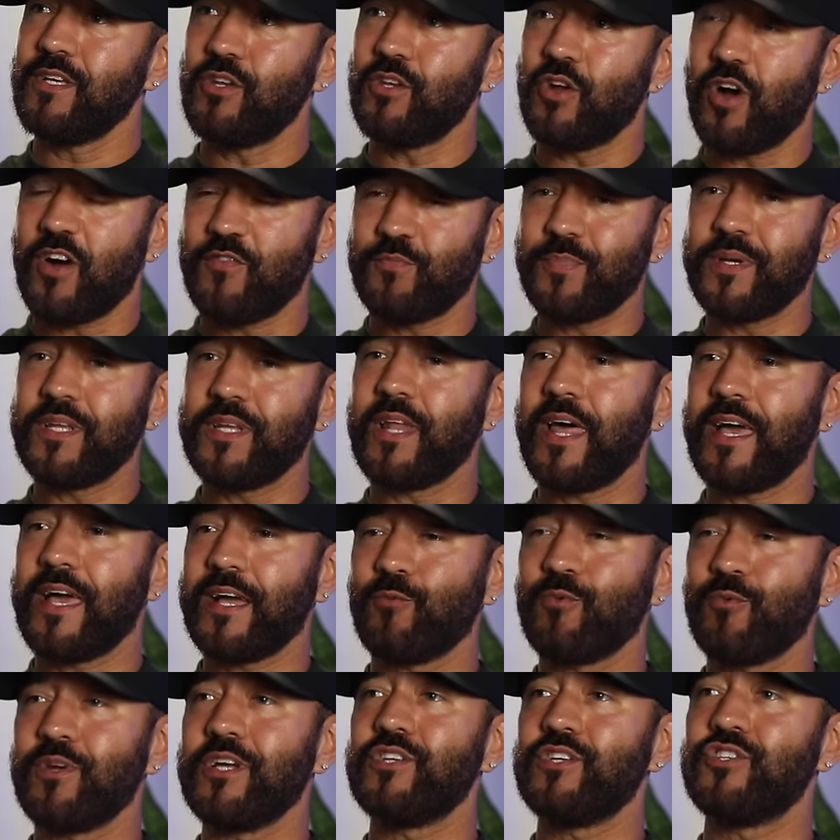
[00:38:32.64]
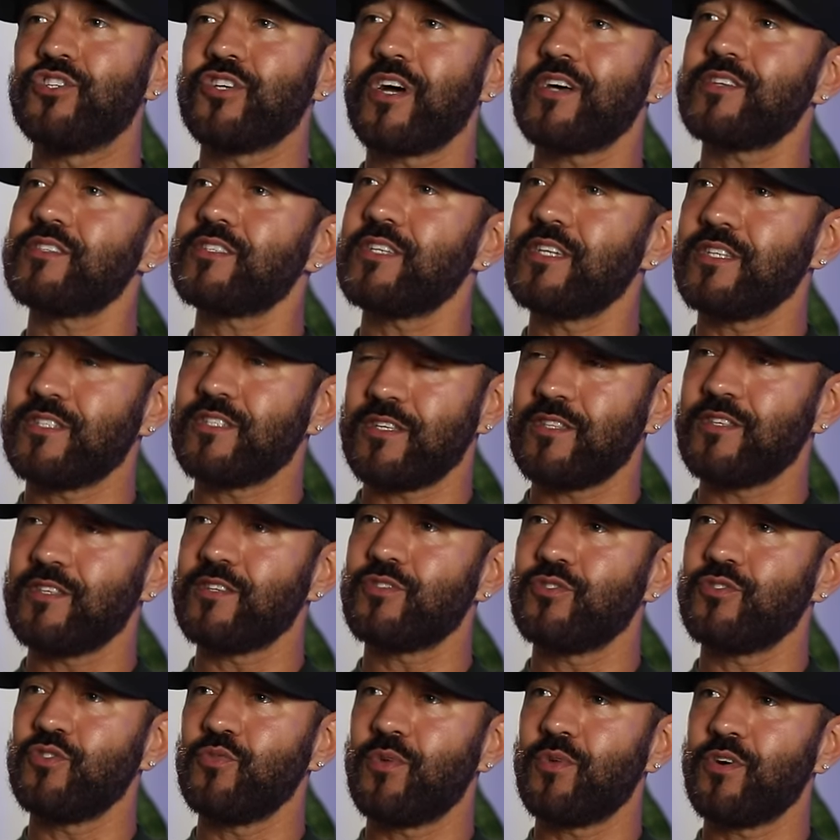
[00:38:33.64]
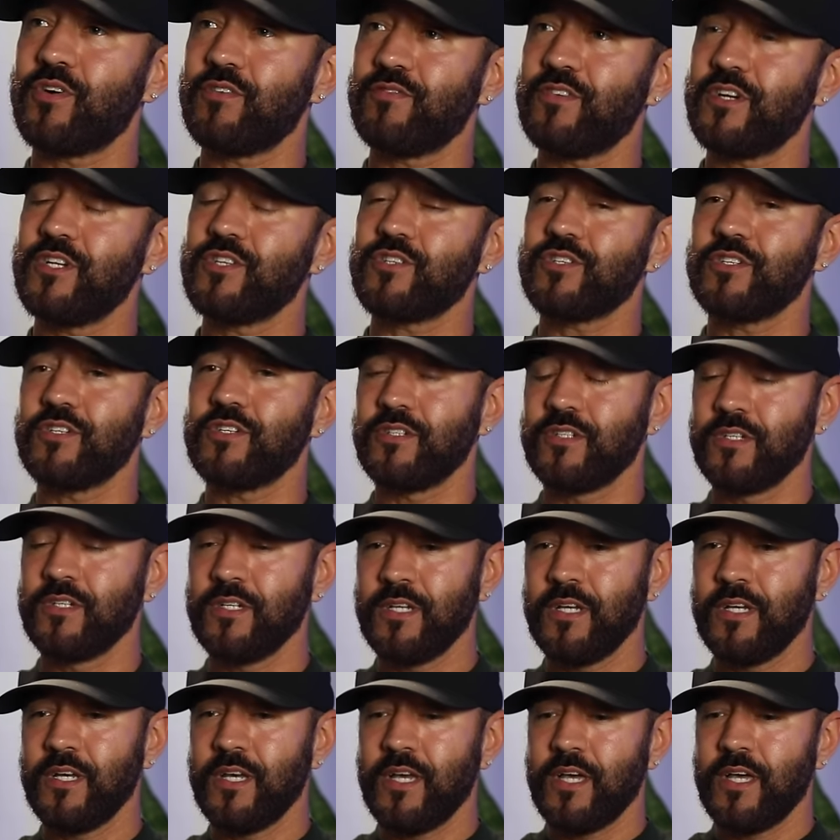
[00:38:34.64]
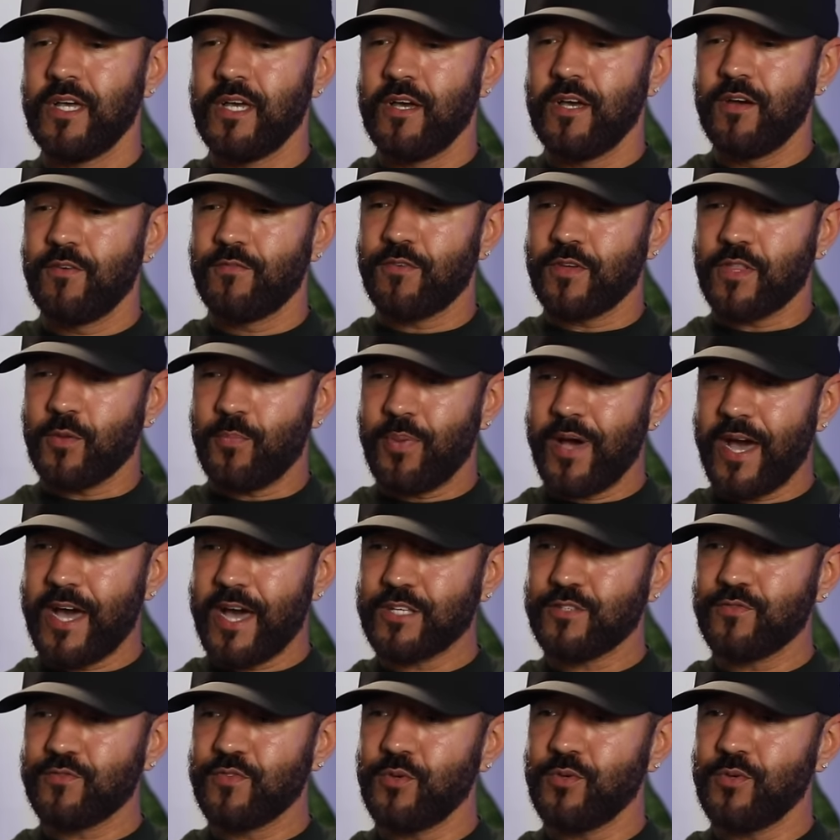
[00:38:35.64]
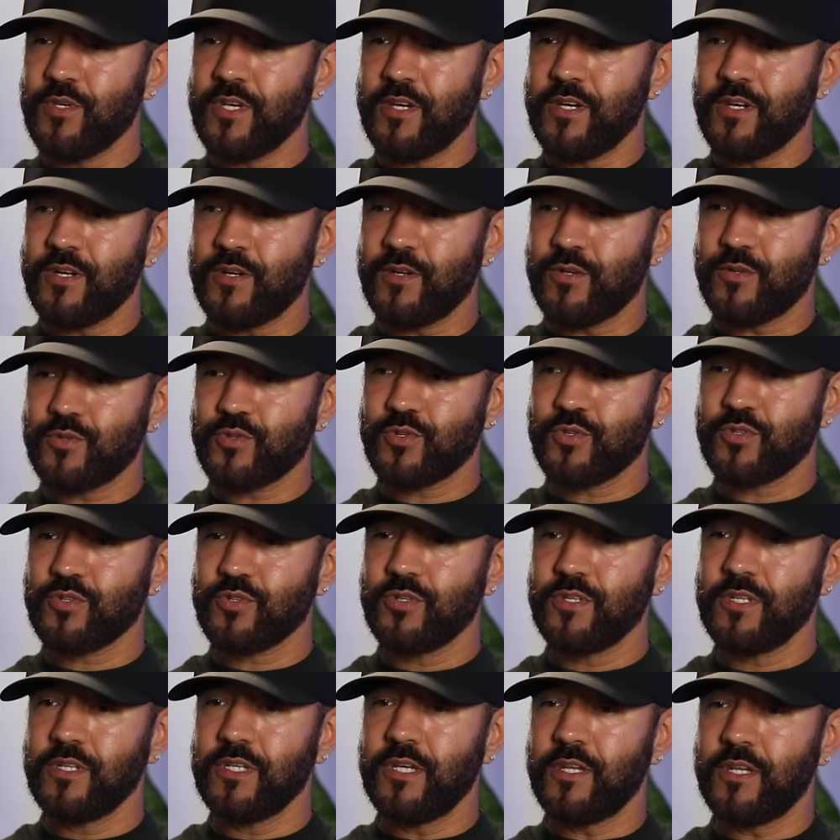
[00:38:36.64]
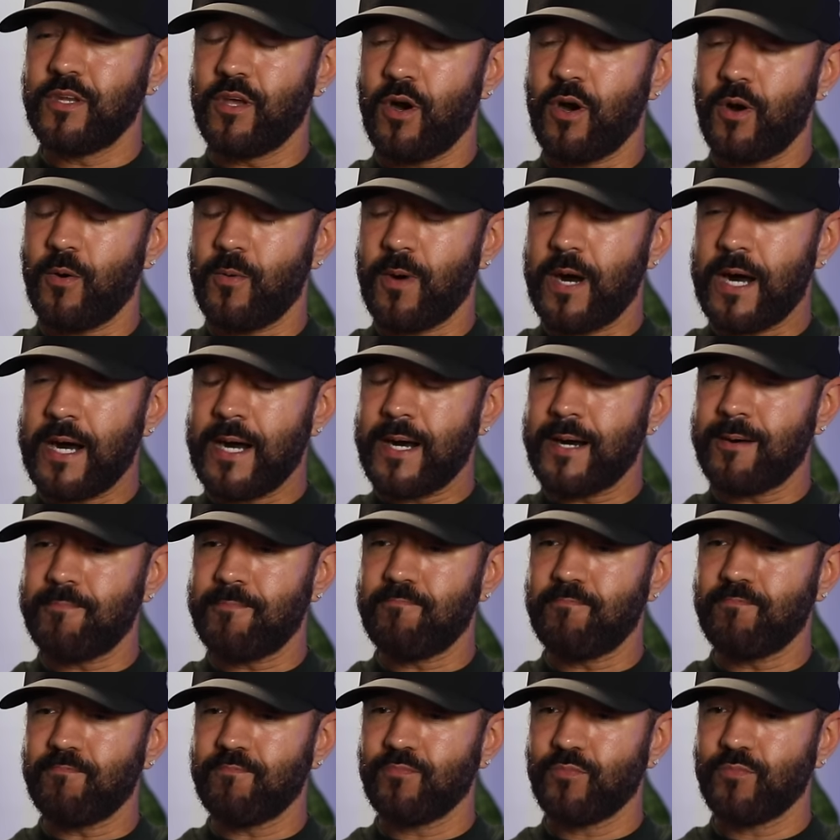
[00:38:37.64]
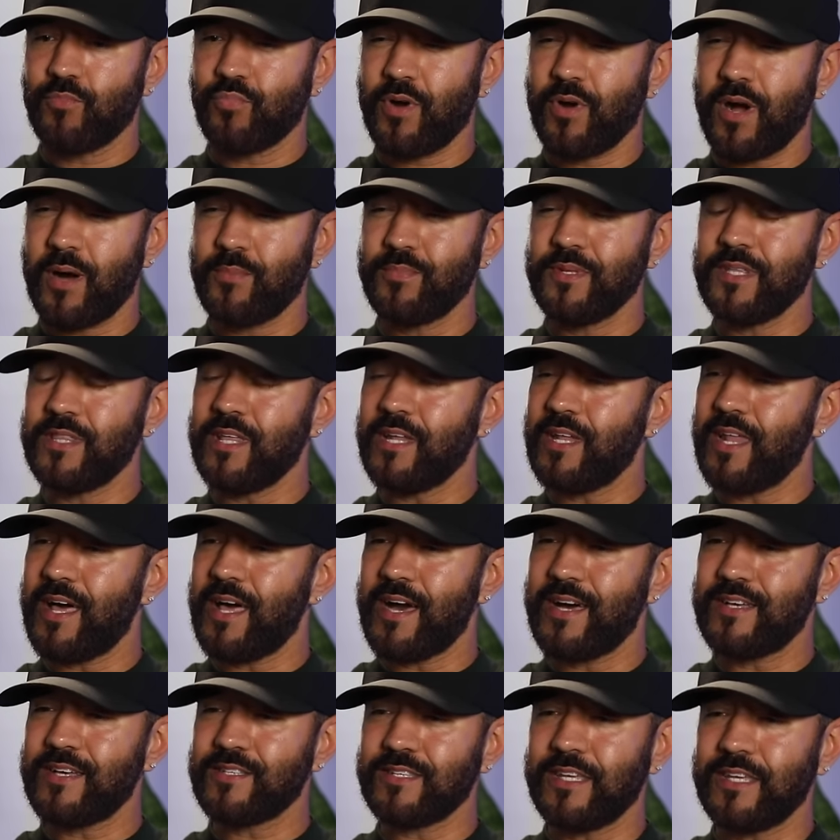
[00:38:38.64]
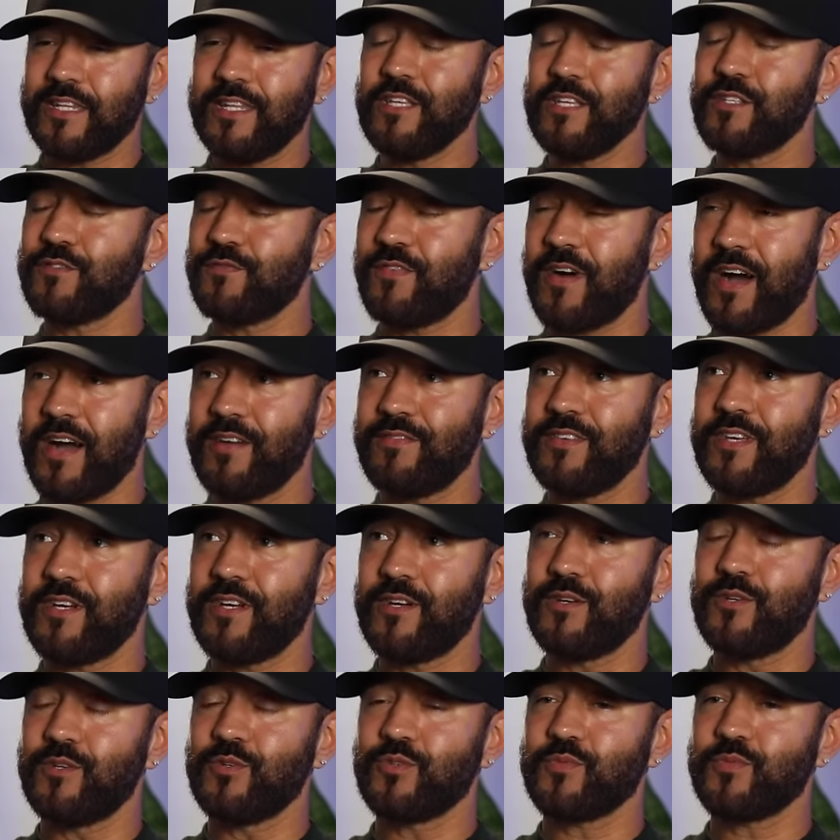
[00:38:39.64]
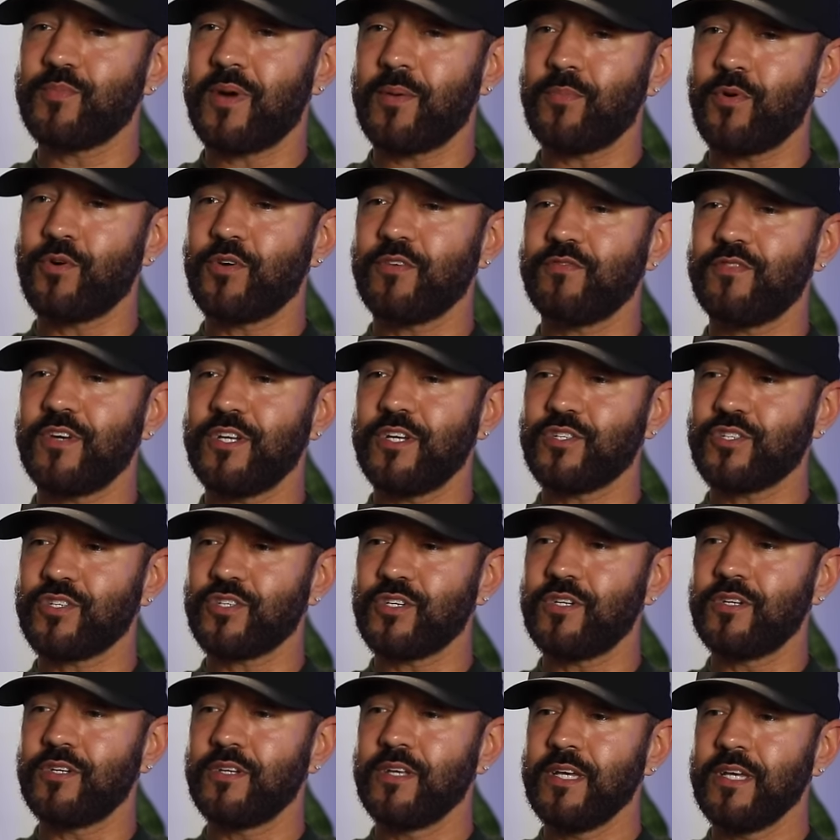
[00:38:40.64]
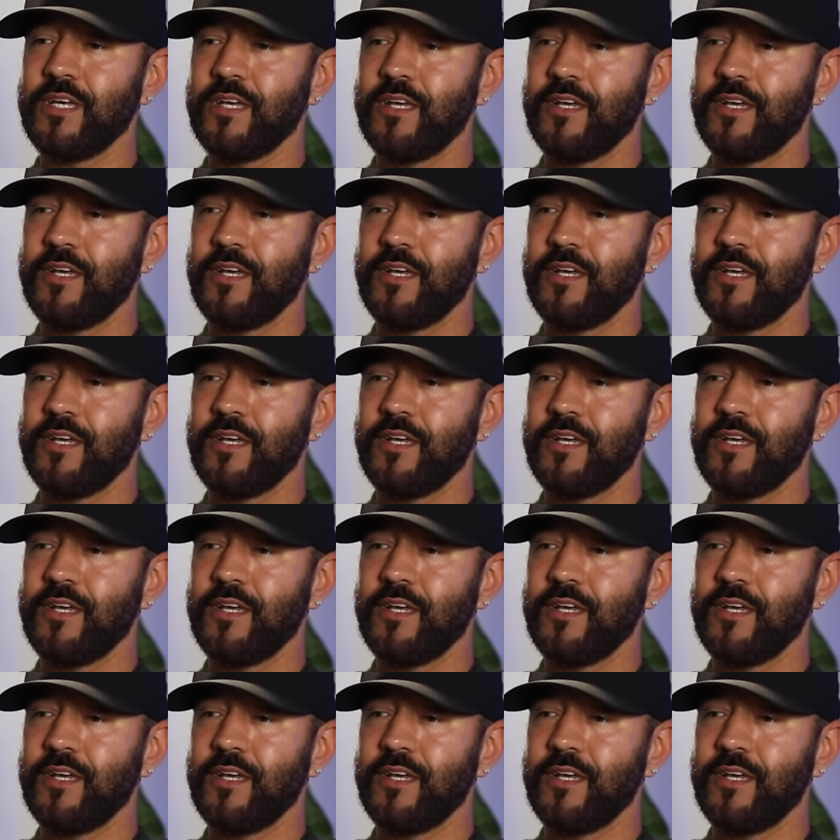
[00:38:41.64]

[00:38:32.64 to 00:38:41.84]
You oh, know, wow. I've been like readjusting to this new motivation for the past few years, you know, um, probably the last, at least five years, my motivation,